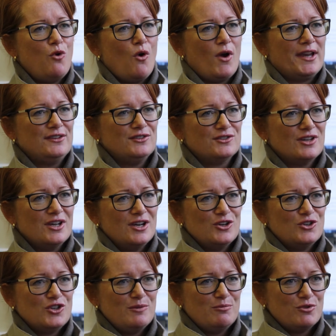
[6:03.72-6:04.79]
point,
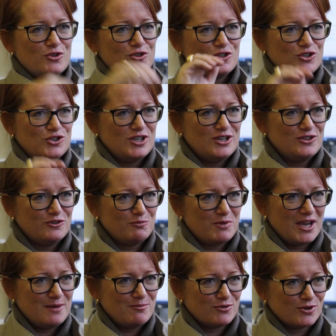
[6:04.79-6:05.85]
she pushed a sheet of
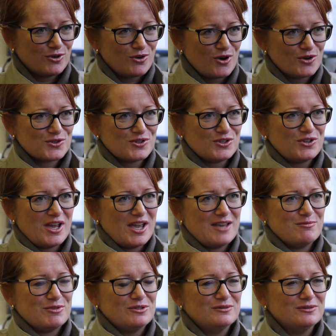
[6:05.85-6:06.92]
paper across the
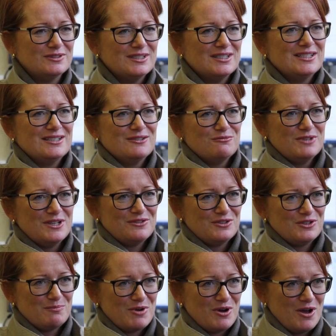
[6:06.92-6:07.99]
table with the
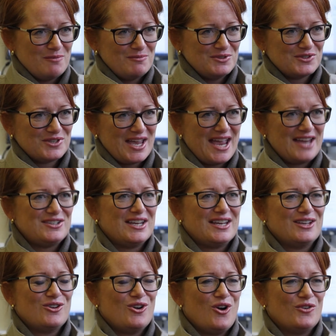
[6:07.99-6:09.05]
department's
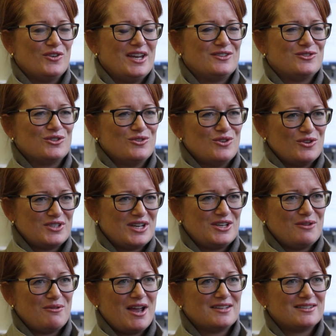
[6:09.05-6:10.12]
heading on it, and not
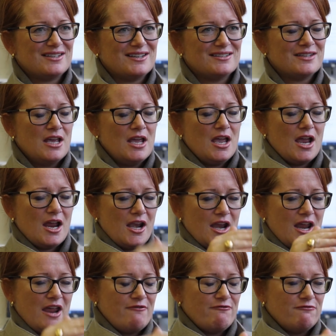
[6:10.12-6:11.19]
NUS's, and
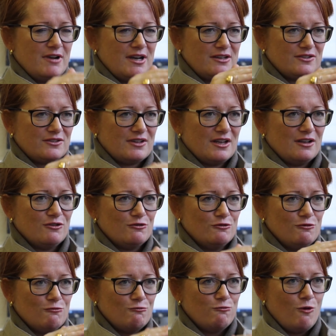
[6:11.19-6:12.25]
every
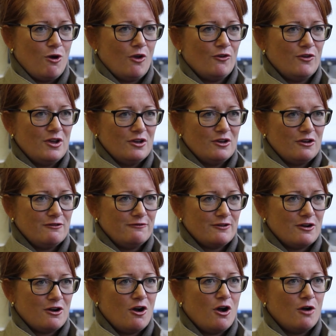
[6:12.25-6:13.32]
single one of
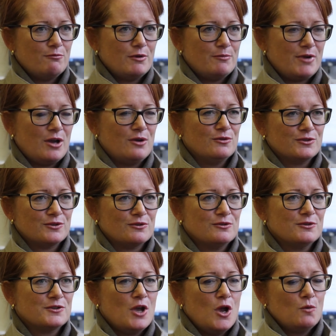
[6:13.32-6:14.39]
our
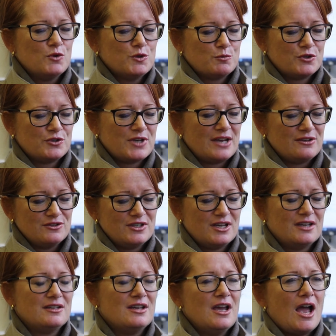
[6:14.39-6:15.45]
proposals was
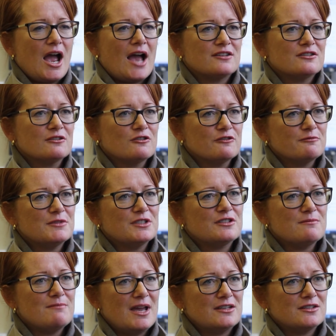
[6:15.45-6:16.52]
presented as a
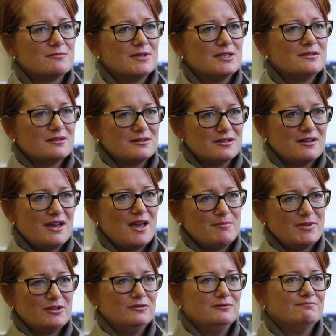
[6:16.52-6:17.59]
government amendment to their
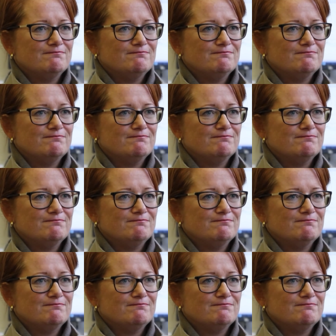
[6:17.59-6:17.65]
bill.